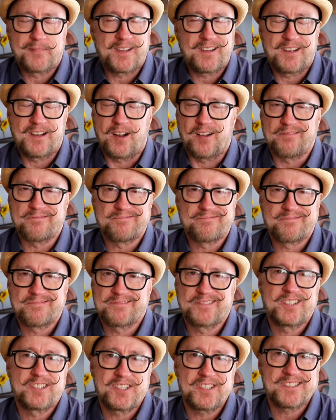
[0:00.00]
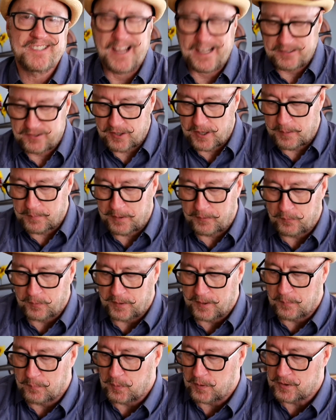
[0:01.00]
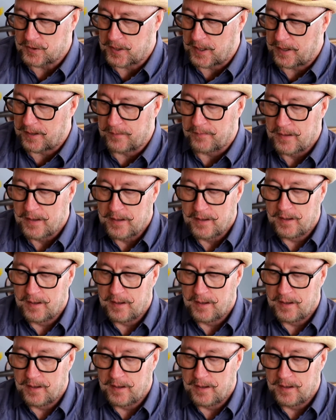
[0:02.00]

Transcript: you know, it's just a nice job. I really appreciate it.